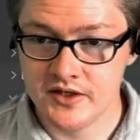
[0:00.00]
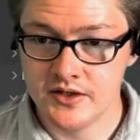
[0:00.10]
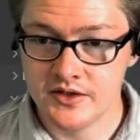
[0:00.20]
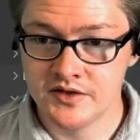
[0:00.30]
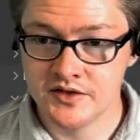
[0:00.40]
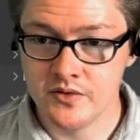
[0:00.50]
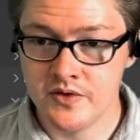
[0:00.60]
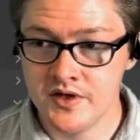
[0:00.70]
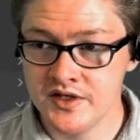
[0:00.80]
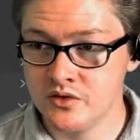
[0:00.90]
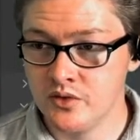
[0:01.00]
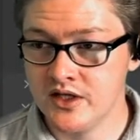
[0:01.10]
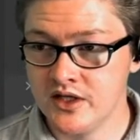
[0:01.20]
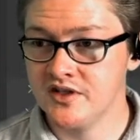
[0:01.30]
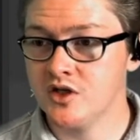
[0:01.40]
So this one
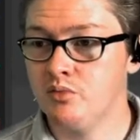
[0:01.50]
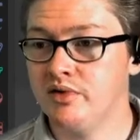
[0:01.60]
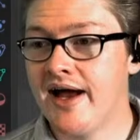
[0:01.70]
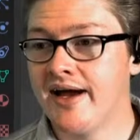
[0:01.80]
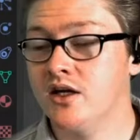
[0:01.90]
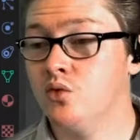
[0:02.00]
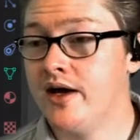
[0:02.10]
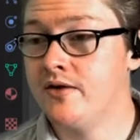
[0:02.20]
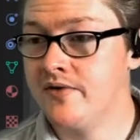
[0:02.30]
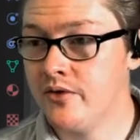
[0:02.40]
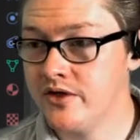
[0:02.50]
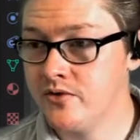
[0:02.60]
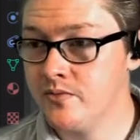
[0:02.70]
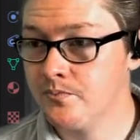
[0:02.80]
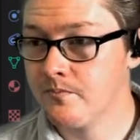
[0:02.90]
gives us our black and white value
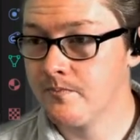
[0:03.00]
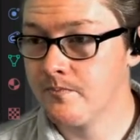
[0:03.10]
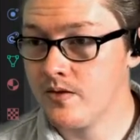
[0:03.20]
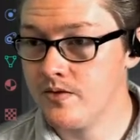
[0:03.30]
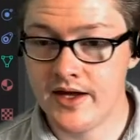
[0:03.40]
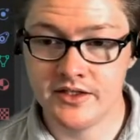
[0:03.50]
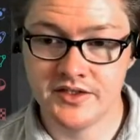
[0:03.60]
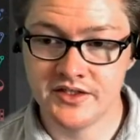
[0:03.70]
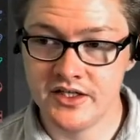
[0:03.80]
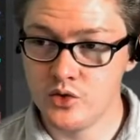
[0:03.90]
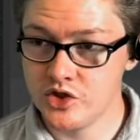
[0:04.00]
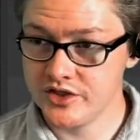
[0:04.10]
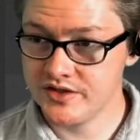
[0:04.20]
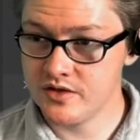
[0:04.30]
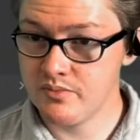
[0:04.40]
that distinguishes
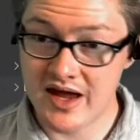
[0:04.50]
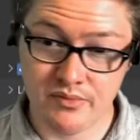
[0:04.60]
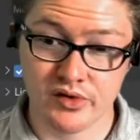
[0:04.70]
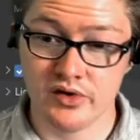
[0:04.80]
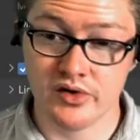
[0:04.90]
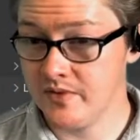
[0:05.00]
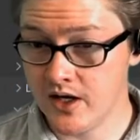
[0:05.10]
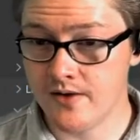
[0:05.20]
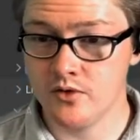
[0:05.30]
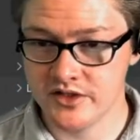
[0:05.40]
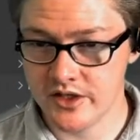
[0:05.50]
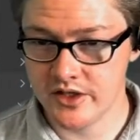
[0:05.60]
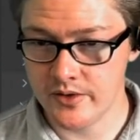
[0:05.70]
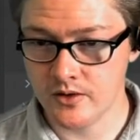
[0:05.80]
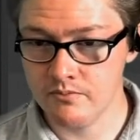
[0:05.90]
the paper from the cover material.